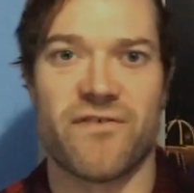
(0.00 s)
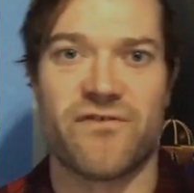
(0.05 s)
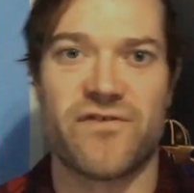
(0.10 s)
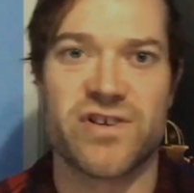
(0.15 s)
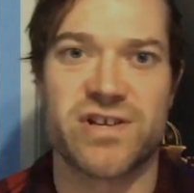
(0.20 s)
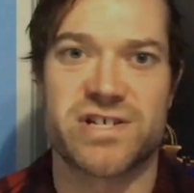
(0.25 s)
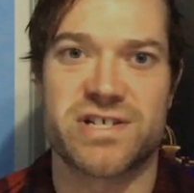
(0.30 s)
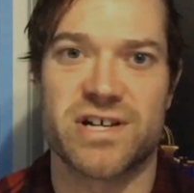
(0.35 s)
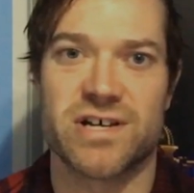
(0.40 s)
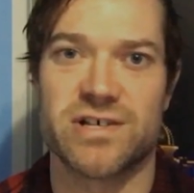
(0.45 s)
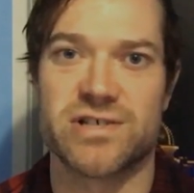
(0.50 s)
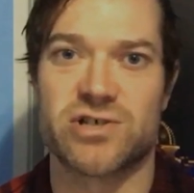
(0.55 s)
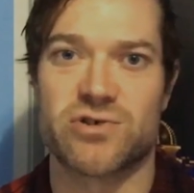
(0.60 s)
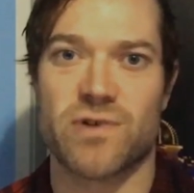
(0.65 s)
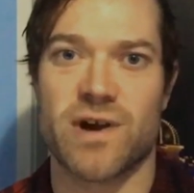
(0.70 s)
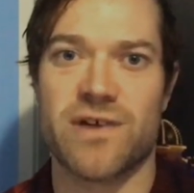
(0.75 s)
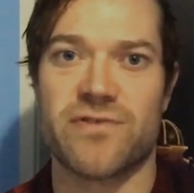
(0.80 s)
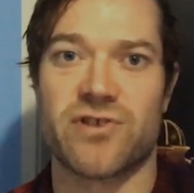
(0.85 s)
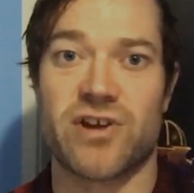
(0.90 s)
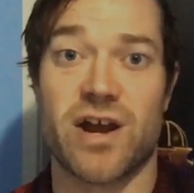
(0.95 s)
A fish tells
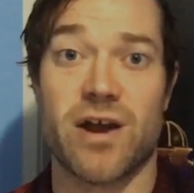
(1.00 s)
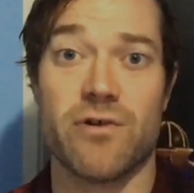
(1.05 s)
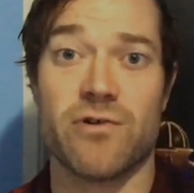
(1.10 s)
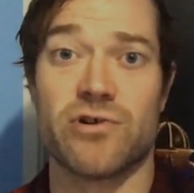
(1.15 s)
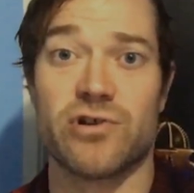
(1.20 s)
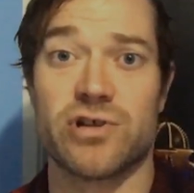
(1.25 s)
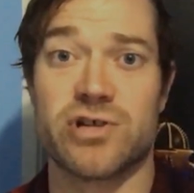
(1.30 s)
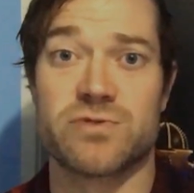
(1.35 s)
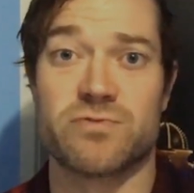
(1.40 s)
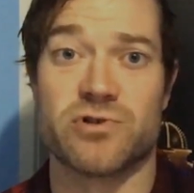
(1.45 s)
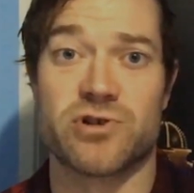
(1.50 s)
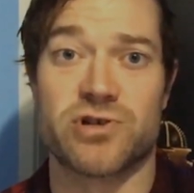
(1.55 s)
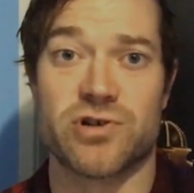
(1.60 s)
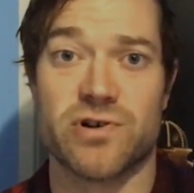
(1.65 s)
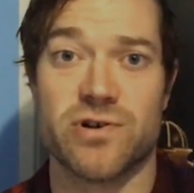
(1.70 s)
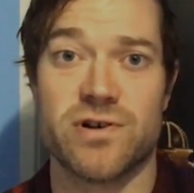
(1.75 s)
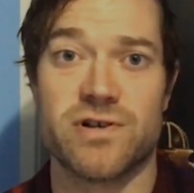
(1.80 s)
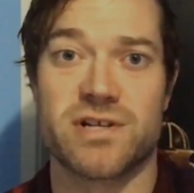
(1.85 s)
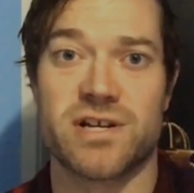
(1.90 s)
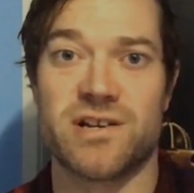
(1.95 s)
Triton that Ariel is
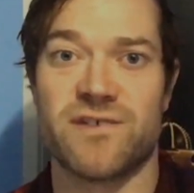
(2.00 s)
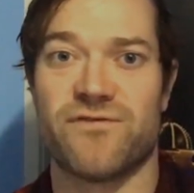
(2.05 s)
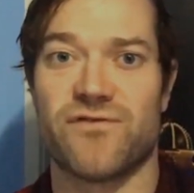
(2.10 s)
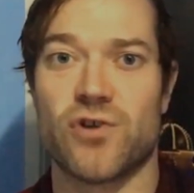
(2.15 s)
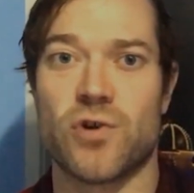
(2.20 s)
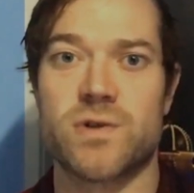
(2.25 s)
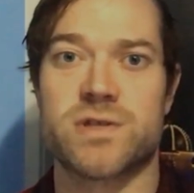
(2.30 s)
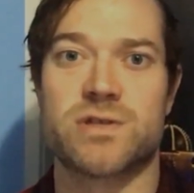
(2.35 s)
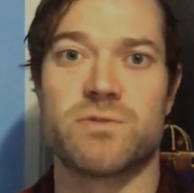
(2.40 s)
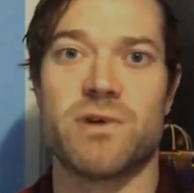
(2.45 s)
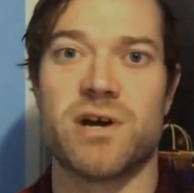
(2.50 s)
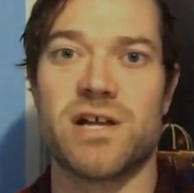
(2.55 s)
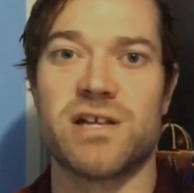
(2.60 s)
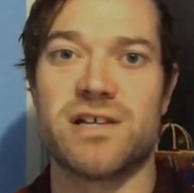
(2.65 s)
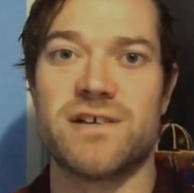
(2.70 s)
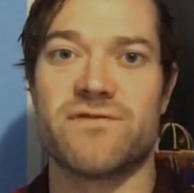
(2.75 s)
returned and he floats away,